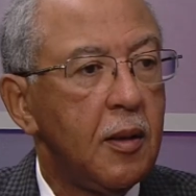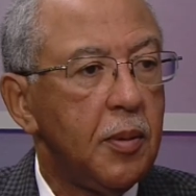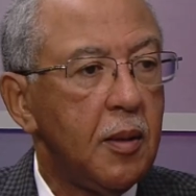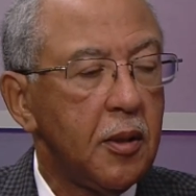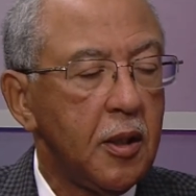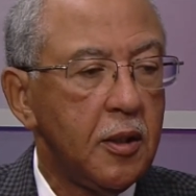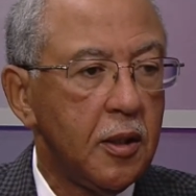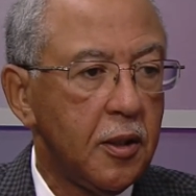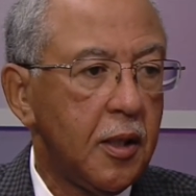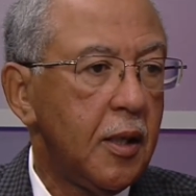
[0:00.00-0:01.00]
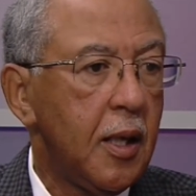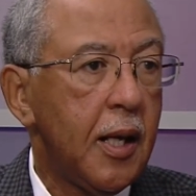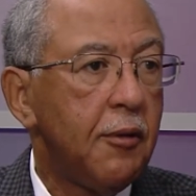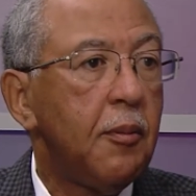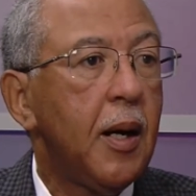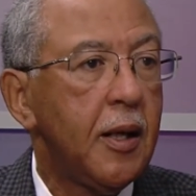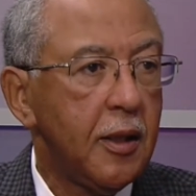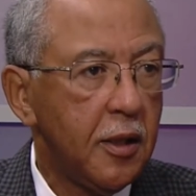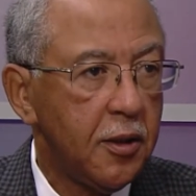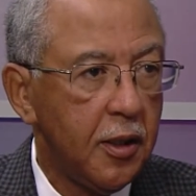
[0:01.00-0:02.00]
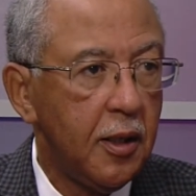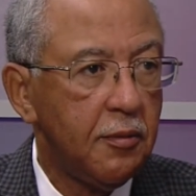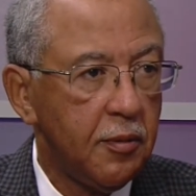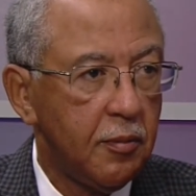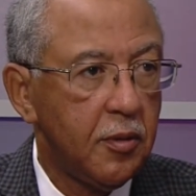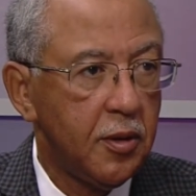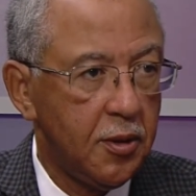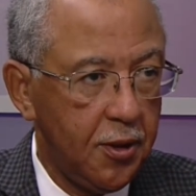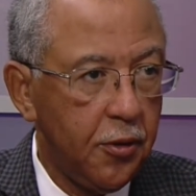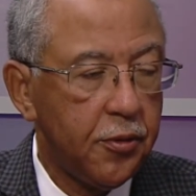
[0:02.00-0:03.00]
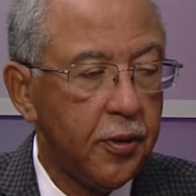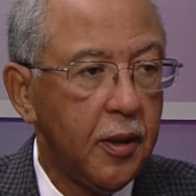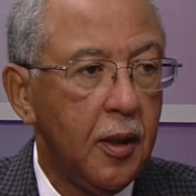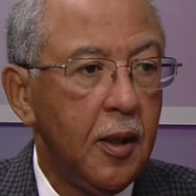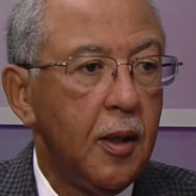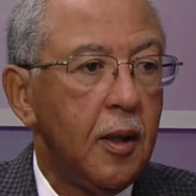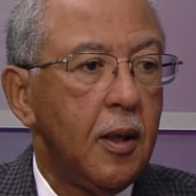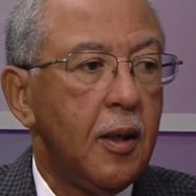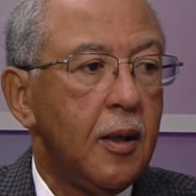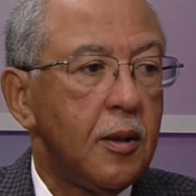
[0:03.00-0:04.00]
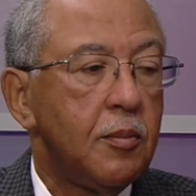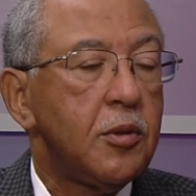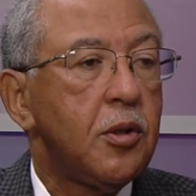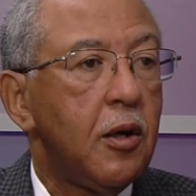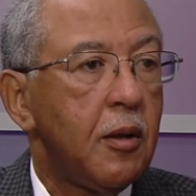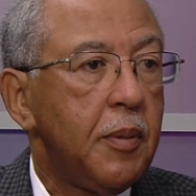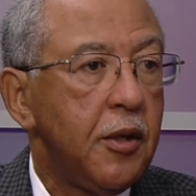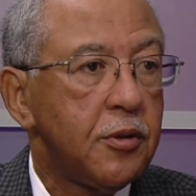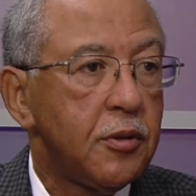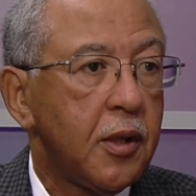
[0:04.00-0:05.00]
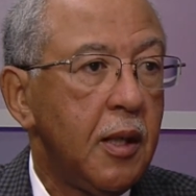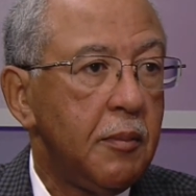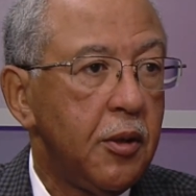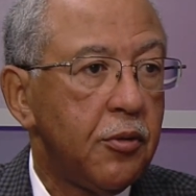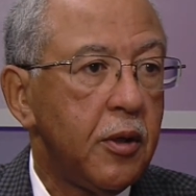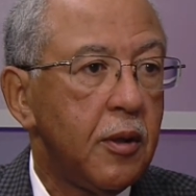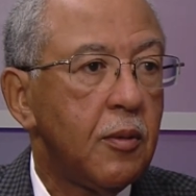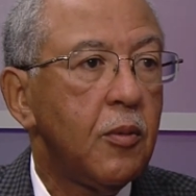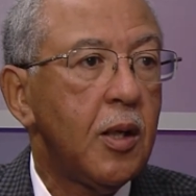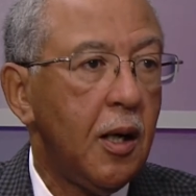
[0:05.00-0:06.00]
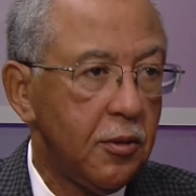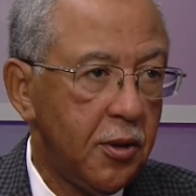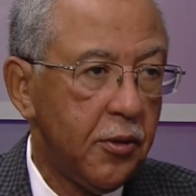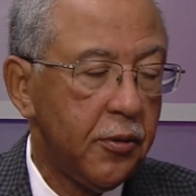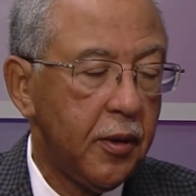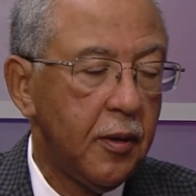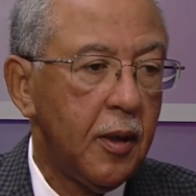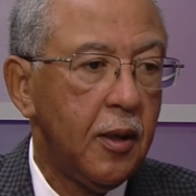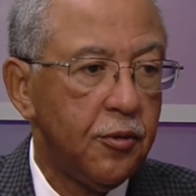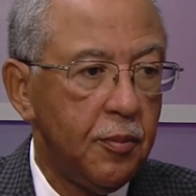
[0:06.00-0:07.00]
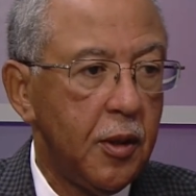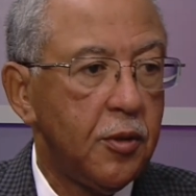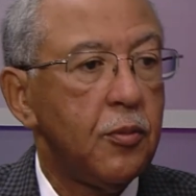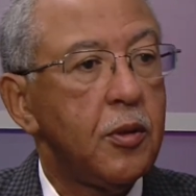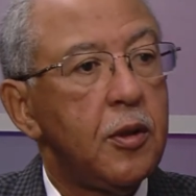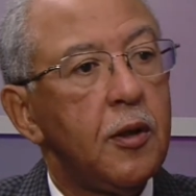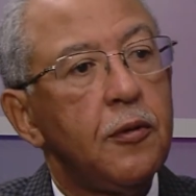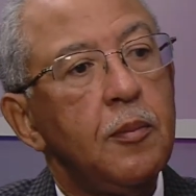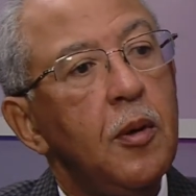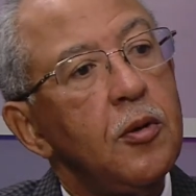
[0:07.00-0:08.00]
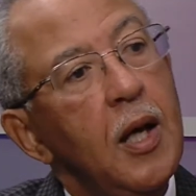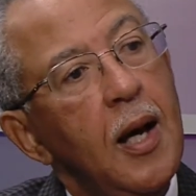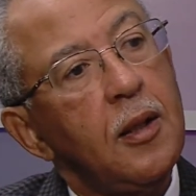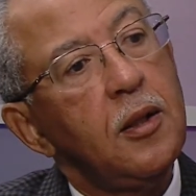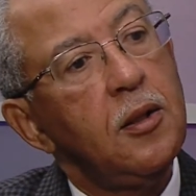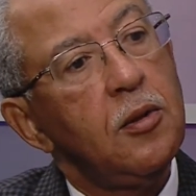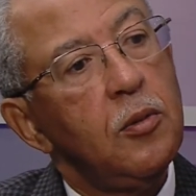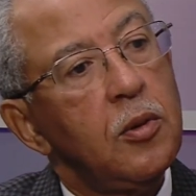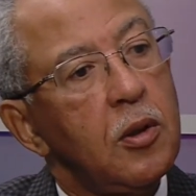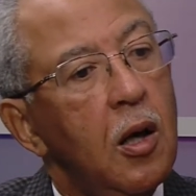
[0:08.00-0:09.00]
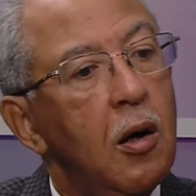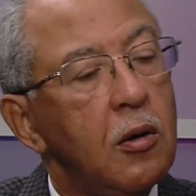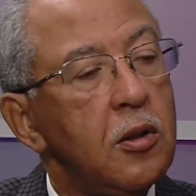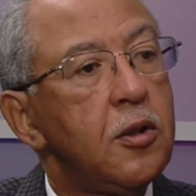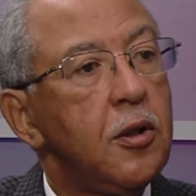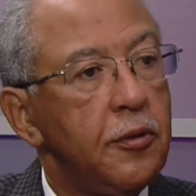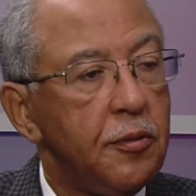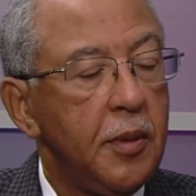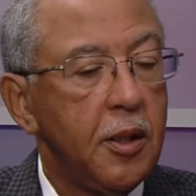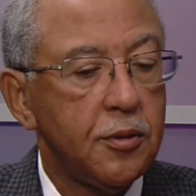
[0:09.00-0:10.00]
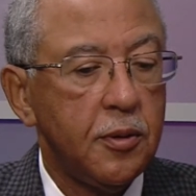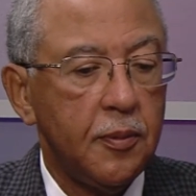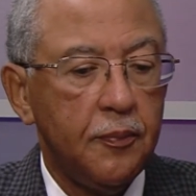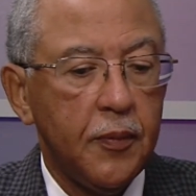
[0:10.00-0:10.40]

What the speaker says: the public needs to understand, not everybody needs to have surgery. The majority of patients can be treated without surgery, as you mentioned, with different modalities of what are called conservative measures.